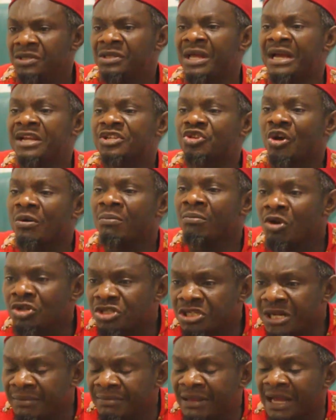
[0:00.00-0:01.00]
There is some
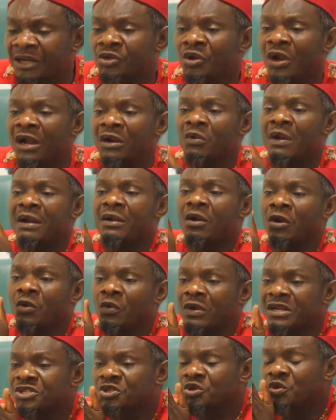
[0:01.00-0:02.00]
Muslim that
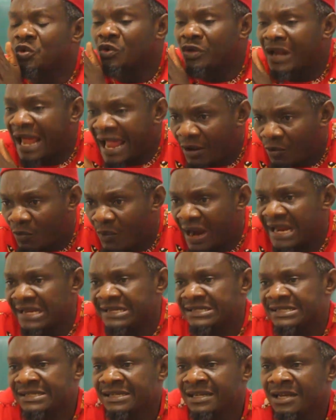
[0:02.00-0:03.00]
always do
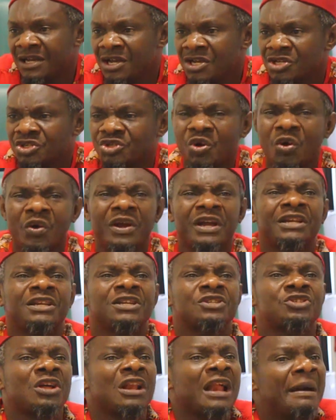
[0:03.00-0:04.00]
likewise. So it
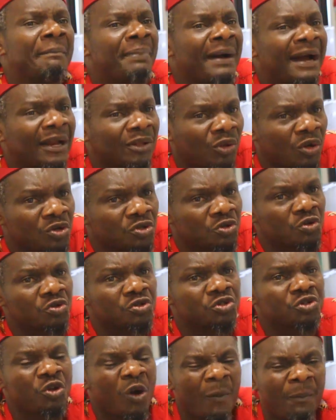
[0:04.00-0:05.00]
is all about us to
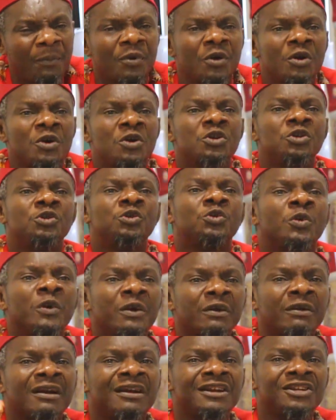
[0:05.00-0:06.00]
stop
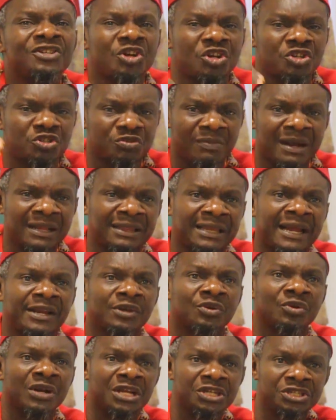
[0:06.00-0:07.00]
doing religious matter
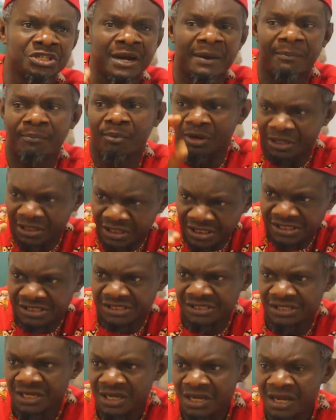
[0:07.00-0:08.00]
into Nigerian
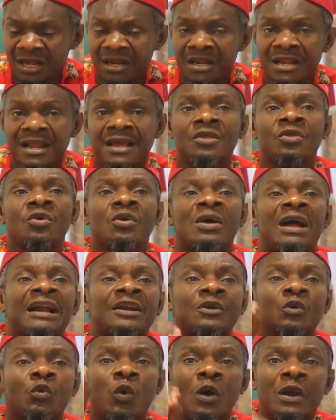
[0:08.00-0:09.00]
politics. Let's look
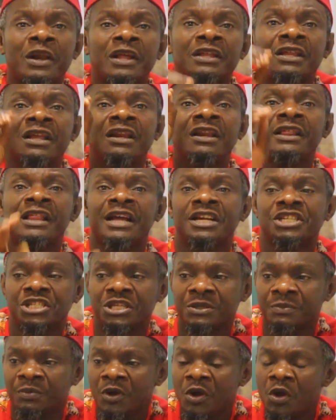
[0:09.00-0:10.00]
at quality
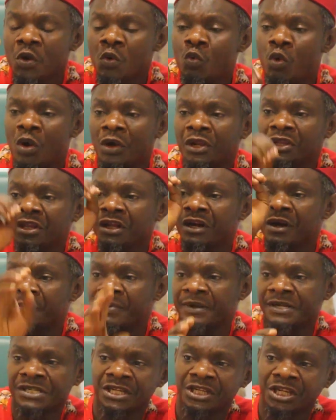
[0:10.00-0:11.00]
leadership, quality
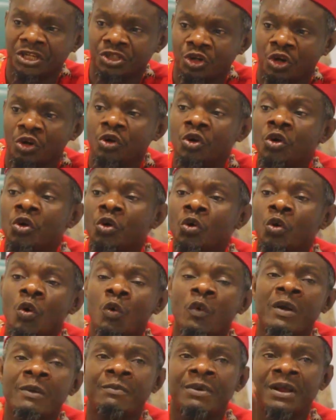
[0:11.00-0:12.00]
representation,
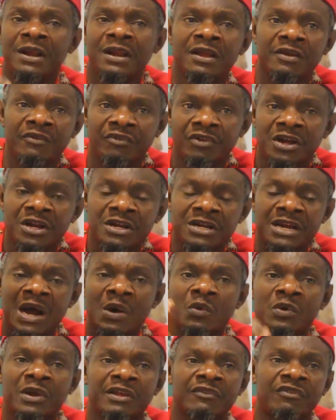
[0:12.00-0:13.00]
who we believe that
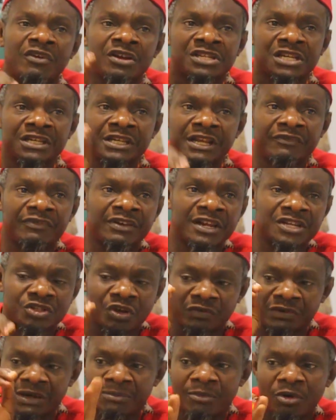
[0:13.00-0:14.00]
will give us a dividend
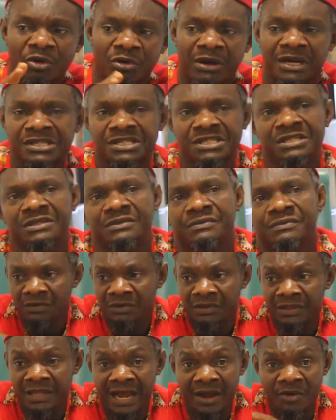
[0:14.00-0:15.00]
of democracy.
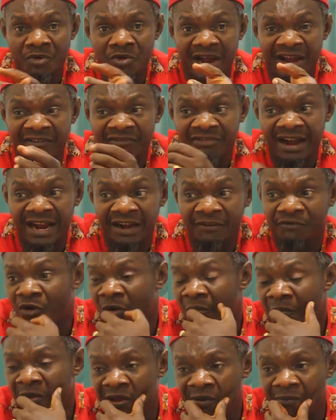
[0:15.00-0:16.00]
Now you have heard
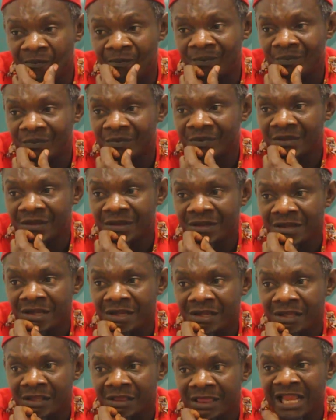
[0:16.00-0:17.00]
from him
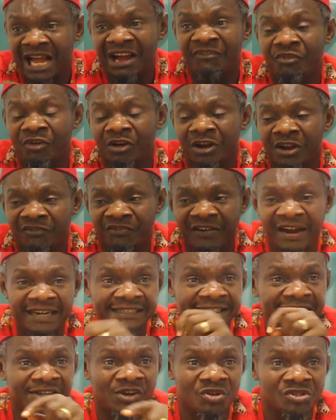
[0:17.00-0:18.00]
that for the
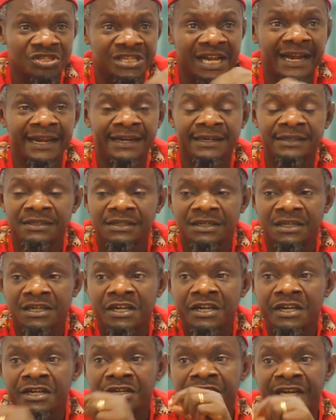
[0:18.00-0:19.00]
fact he consigned,
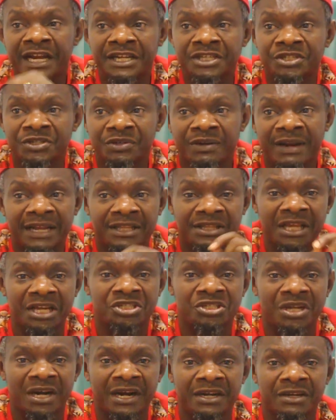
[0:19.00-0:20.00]
Nigeria
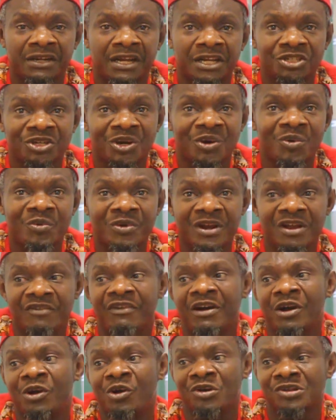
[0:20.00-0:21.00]
tertiary education will
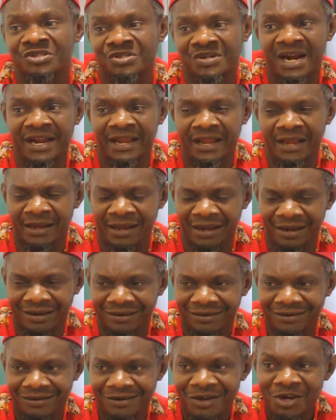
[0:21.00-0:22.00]
never go on strike again.
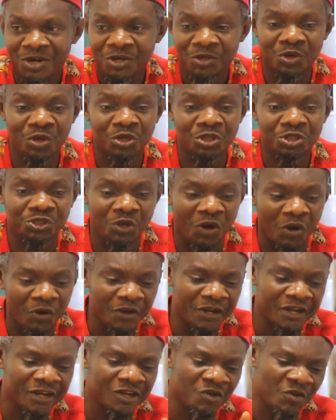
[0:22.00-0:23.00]
To show
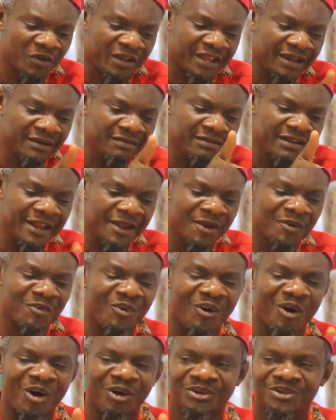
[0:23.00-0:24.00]
you looking
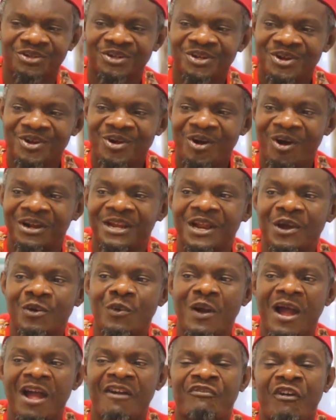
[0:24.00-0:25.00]
inward on the
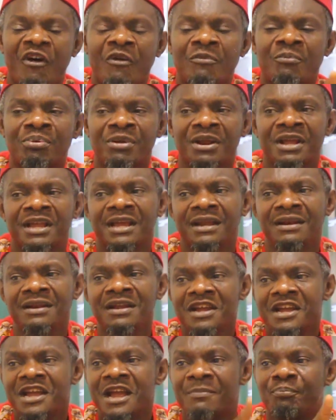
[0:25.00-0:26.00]
way for bringing
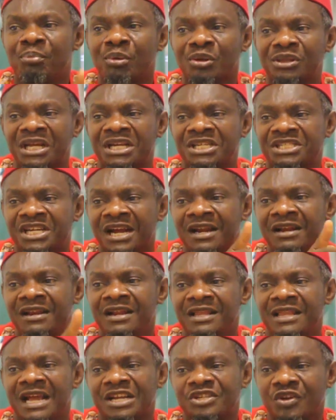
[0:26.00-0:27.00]
a potential
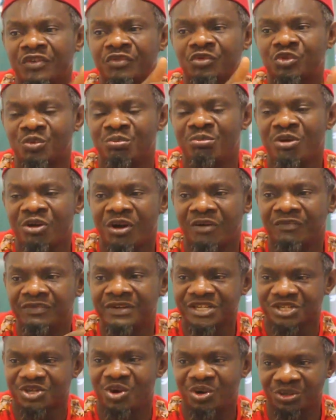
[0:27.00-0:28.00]
leaders of tomorrow of
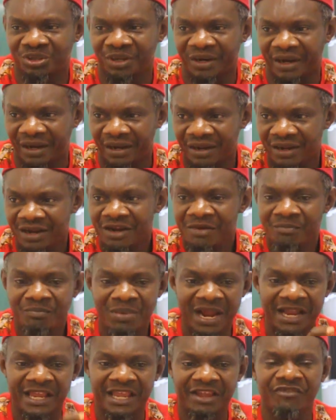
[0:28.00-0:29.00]
this country
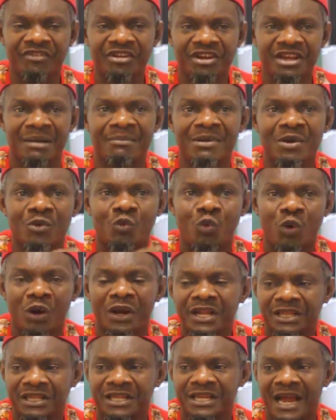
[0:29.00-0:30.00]
by giving them a
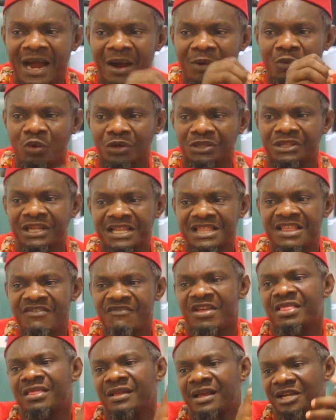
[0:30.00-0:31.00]
quality and
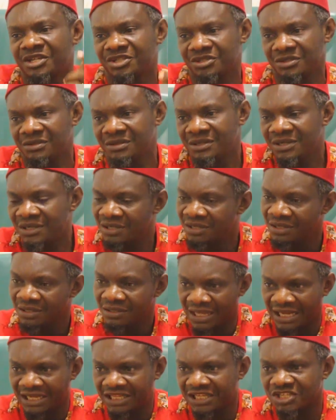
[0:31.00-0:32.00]
qualitative education,
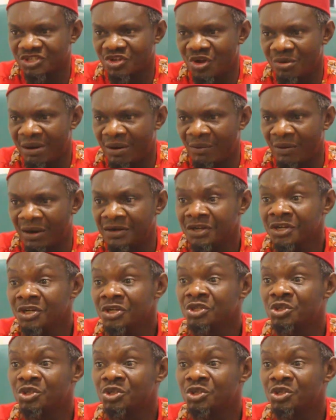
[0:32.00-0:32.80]
that is number one.